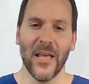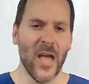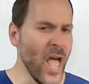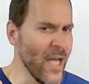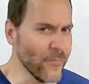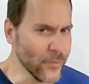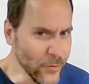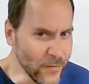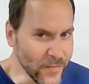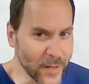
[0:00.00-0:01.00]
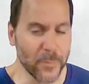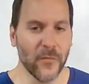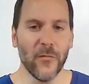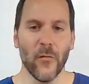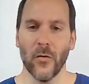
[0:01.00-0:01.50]
Have you flipped
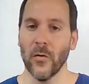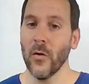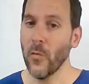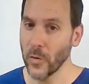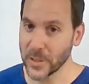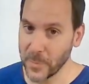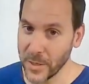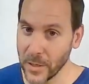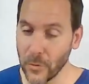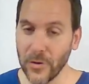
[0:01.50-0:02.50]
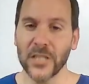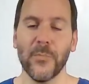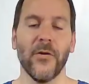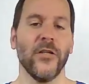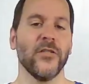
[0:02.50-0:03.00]
before? What's been your
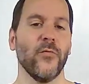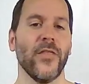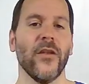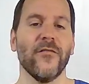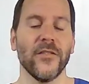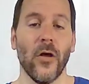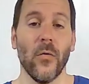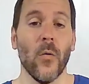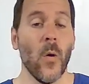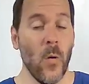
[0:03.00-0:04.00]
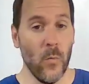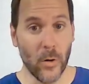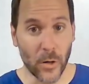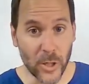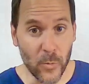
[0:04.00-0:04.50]
experience with it, if so? Or
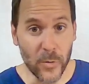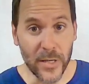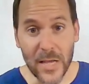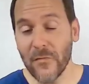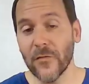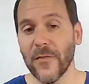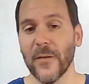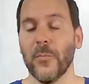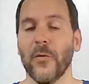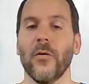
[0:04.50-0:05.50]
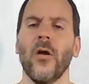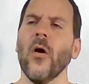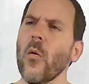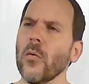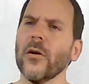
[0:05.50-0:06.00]
are you a never flipper?
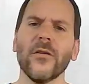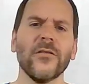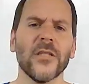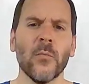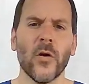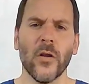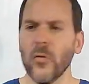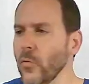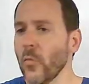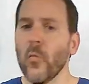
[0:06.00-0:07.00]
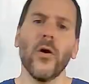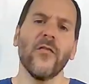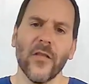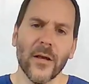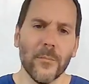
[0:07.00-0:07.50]
Or are you someone who would
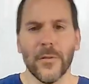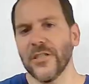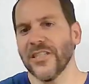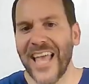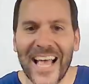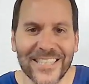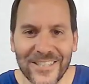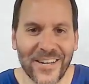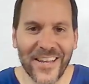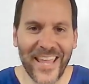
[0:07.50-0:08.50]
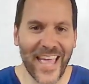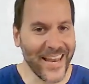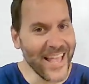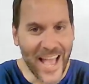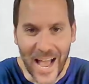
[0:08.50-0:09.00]
flip but just hasn't done it yet?
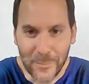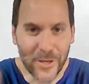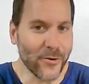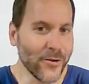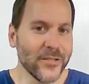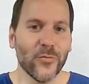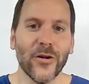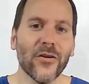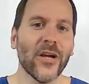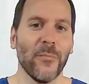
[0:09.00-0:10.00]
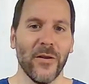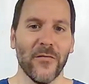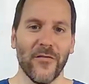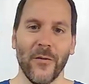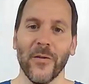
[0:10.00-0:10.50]
I'm curious where you're coming
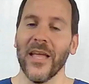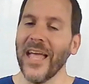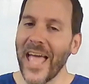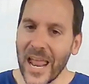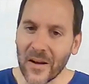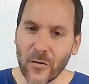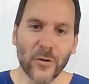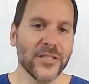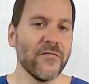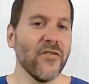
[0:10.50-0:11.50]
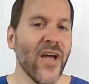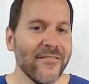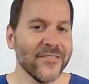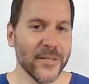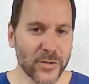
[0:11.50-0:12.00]
from. And of course, if you haven't
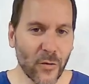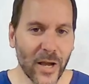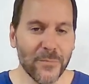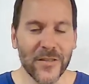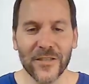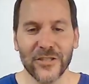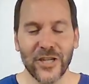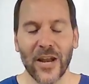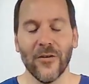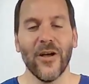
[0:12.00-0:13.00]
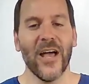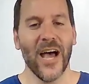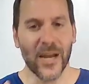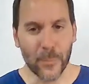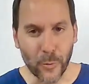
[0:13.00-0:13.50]
subscribed to this channel,
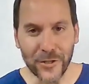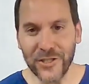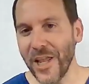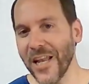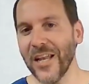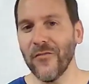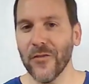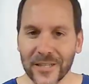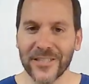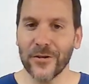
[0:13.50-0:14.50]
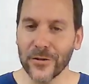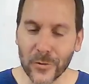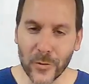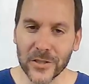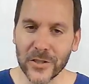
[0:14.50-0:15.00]
I'd appreciate it if you consider
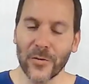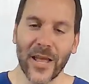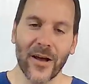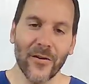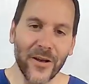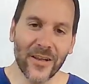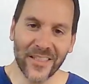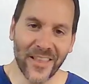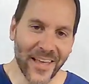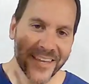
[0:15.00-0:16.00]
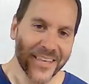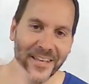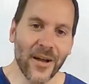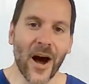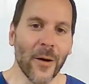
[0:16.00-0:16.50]
doing so now. Like,
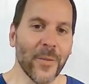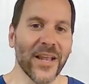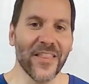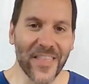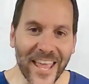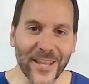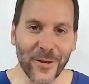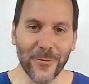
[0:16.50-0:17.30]
comment, thank you.